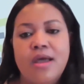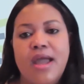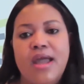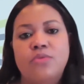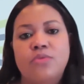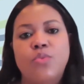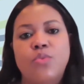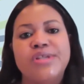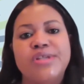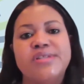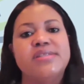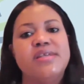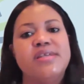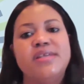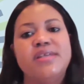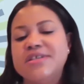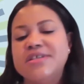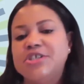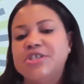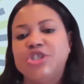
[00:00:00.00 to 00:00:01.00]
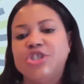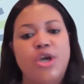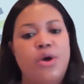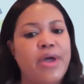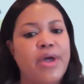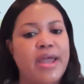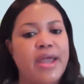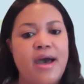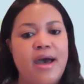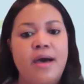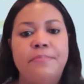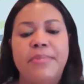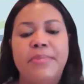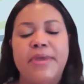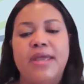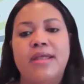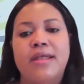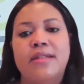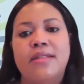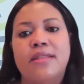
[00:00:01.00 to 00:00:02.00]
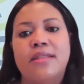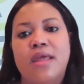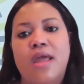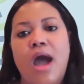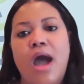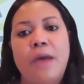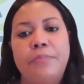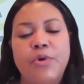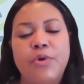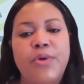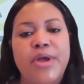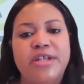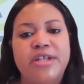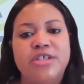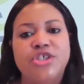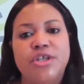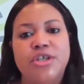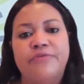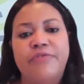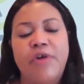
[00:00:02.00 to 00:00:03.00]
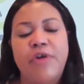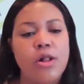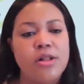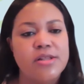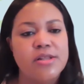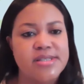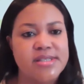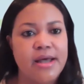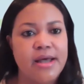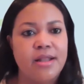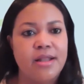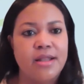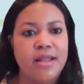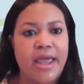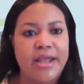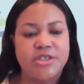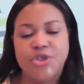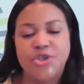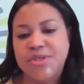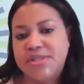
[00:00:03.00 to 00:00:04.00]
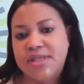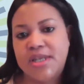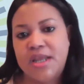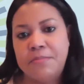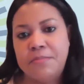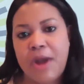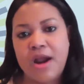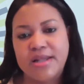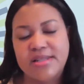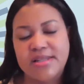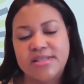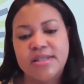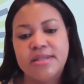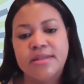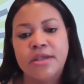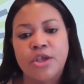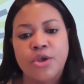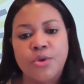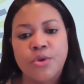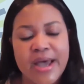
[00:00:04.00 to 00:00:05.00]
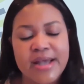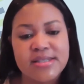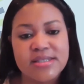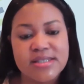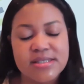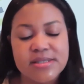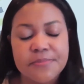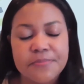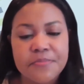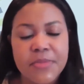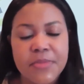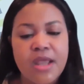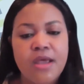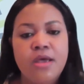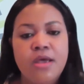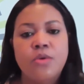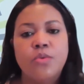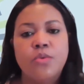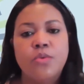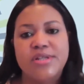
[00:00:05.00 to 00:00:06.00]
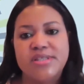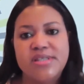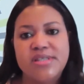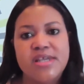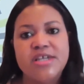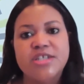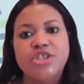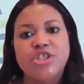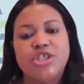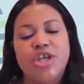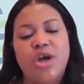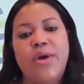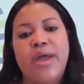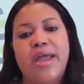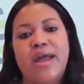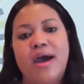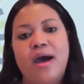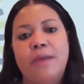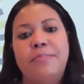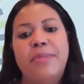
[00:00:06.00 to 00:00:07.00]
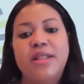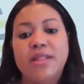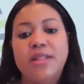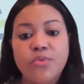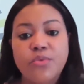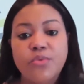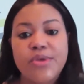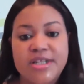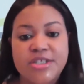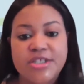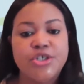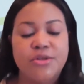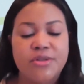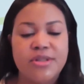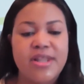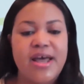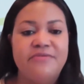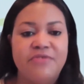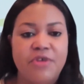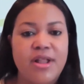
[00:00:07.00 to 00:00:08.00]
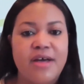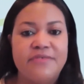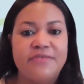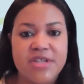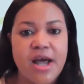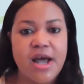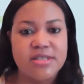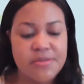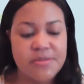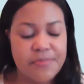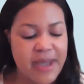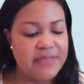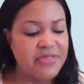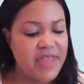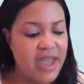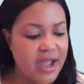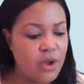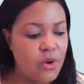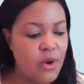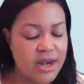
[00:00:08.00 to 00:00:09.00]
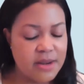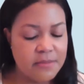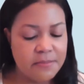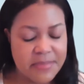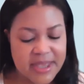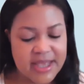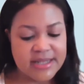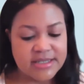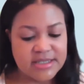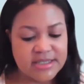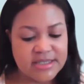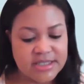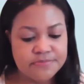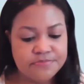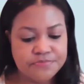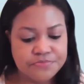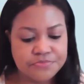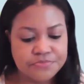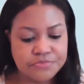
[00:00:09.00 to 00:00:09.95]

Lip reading: And we see this showing up in the operation of wholesale electricity markets in the US. We see it showing up at the regional level. I've talked about that quite a bit.